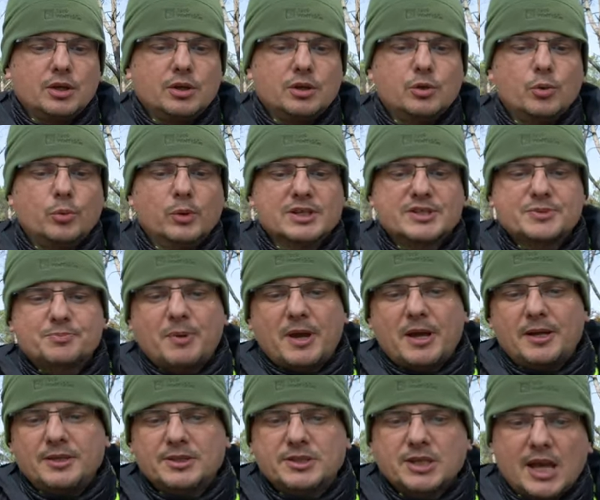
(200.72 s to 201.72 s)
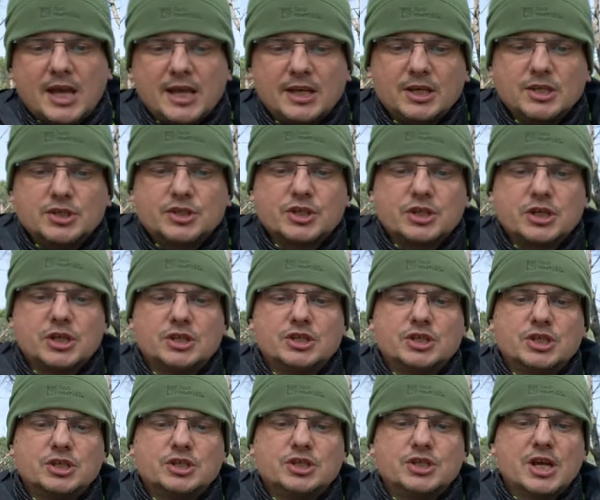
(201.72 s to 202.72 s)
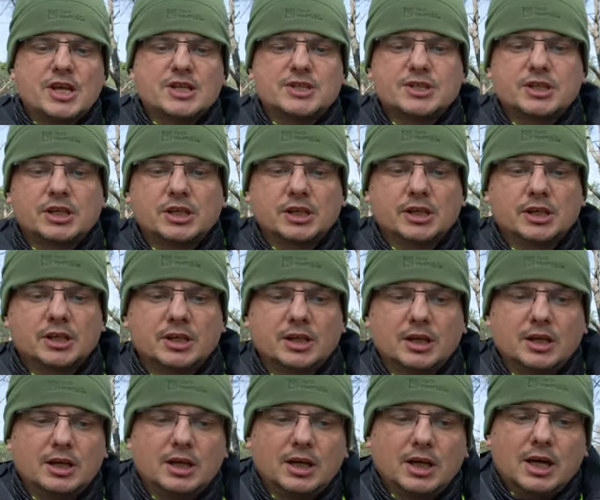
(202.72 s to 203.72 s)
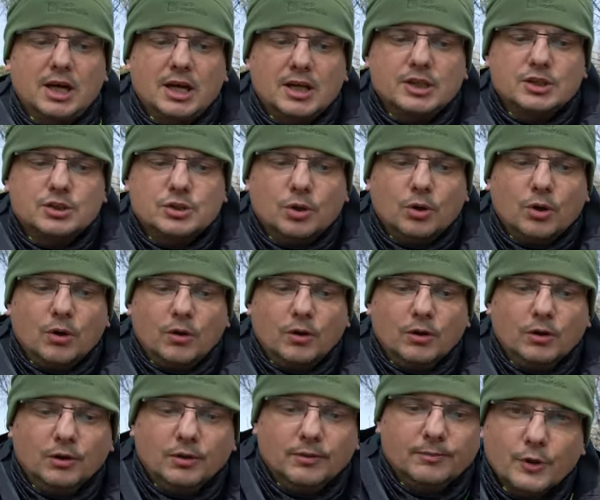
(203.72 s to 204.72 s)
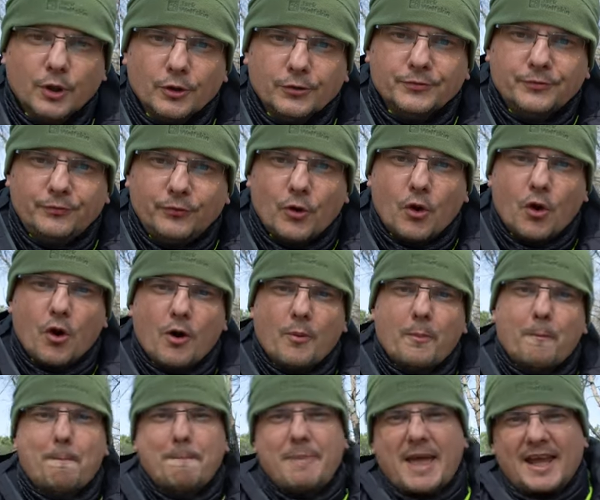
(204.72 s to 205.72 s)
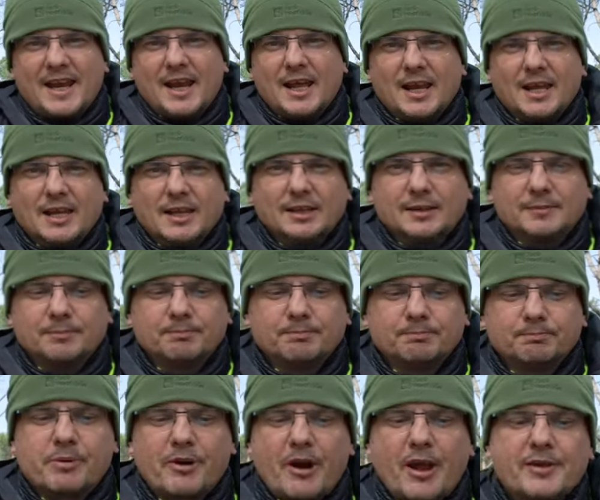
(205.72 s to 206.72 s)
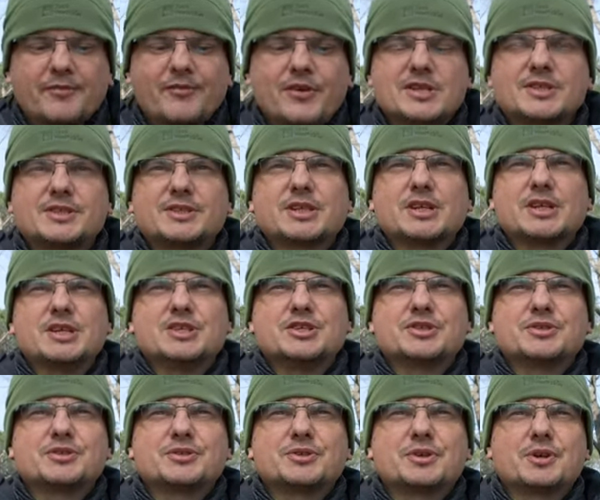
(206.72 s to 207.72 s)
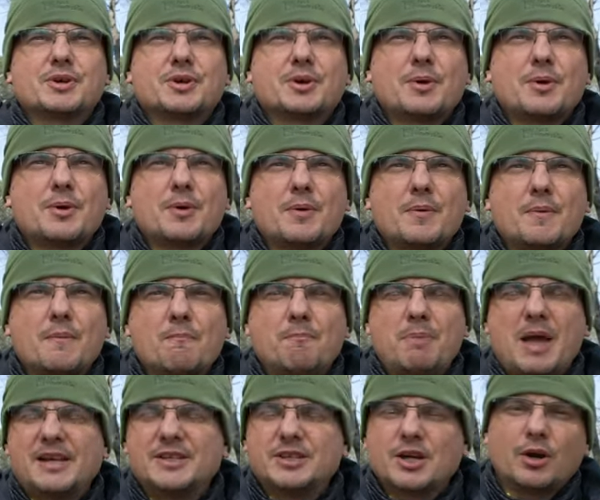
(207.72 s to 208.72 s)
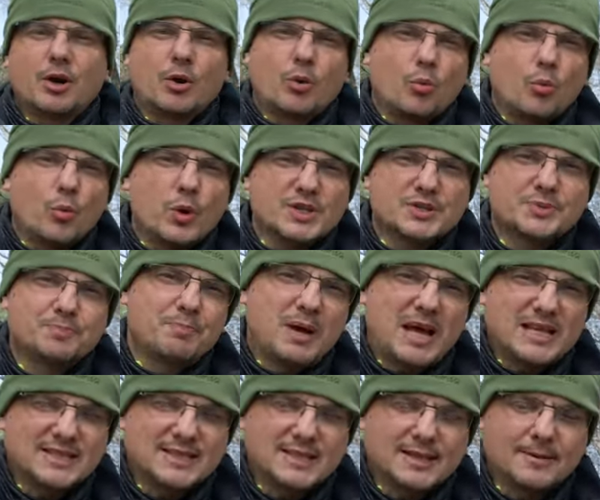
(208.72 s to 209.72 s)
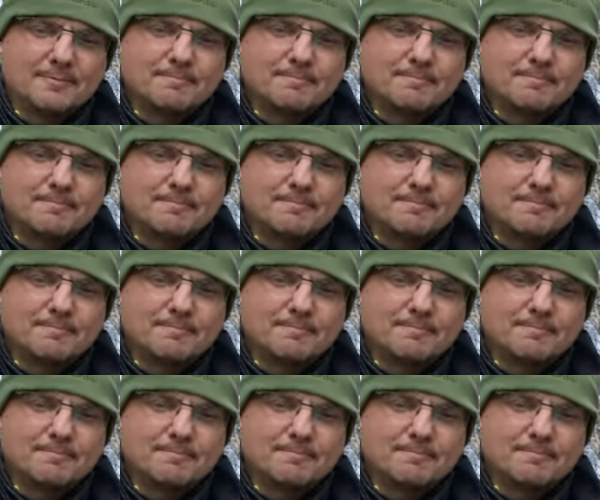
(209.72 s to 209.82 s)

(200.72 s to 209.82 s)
You will spend energy digesting it all, not for pedaling. Breakfast is better with pasta.